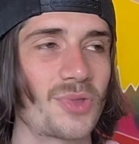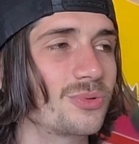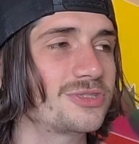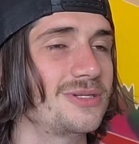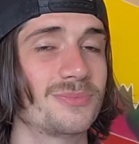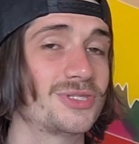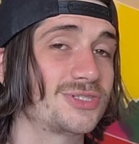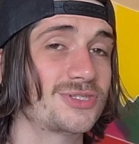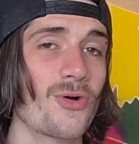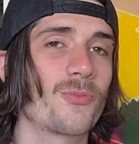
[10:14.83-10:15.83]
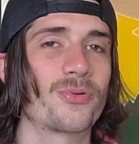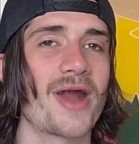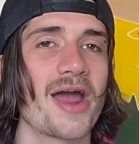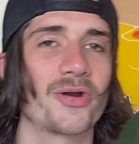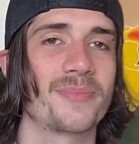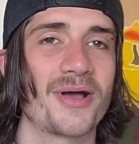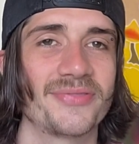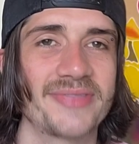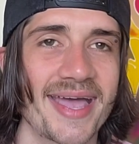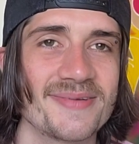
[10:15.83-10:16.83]
Don't seem so proud
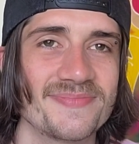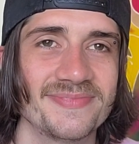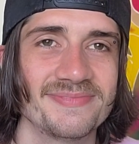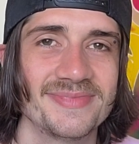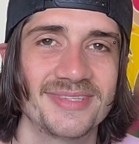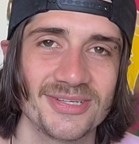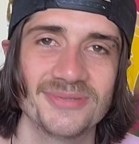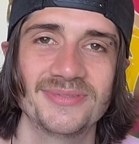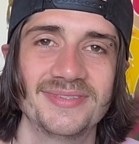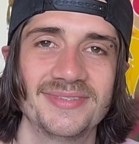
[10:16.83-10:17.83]
about that, dude.